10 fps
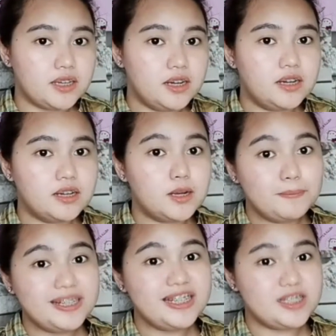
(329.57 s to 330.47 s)

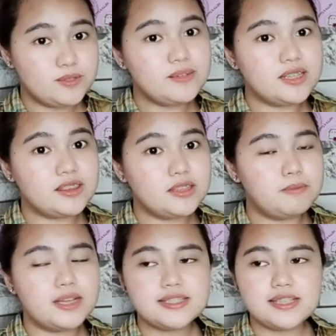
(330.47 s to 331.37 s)
companies do it, diba?
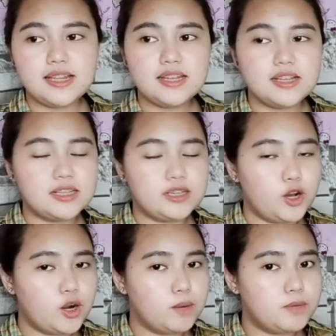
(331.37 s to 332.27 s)
Sila
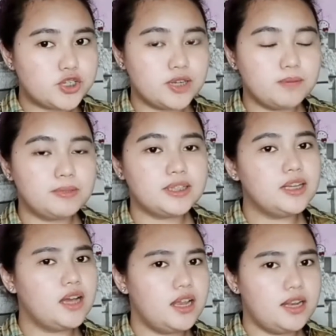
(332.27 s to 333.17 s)
nagko-commercial pa
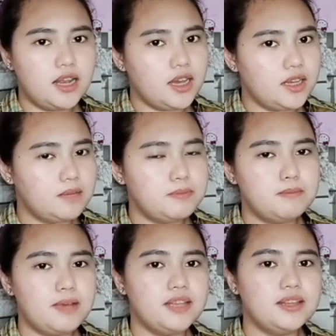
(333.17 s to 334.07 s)
talaga, lalaki ng
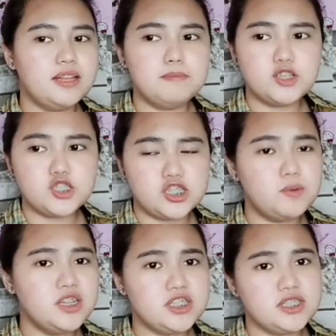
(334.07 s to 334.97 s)
binabayad nila because they want
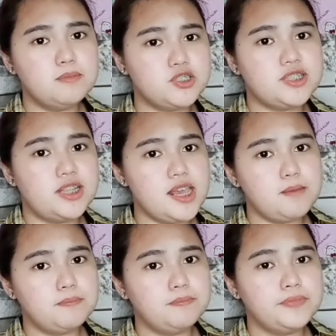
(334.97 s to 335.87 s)
to establish the name.
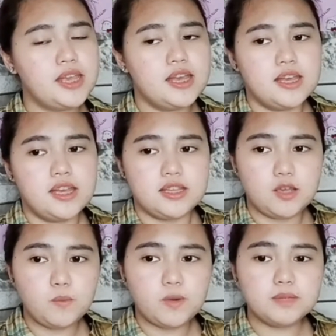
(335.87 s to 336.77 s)
They
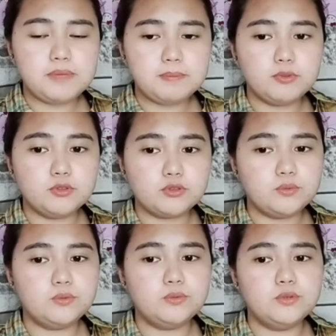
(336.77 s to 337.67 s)
want people
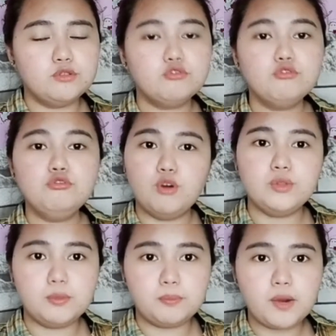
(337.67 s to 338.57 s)
to know
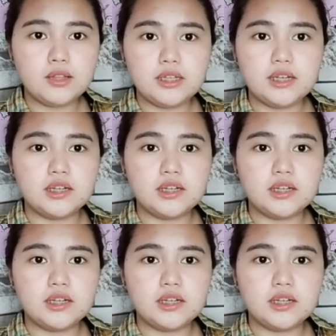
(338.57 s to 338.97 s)
the product.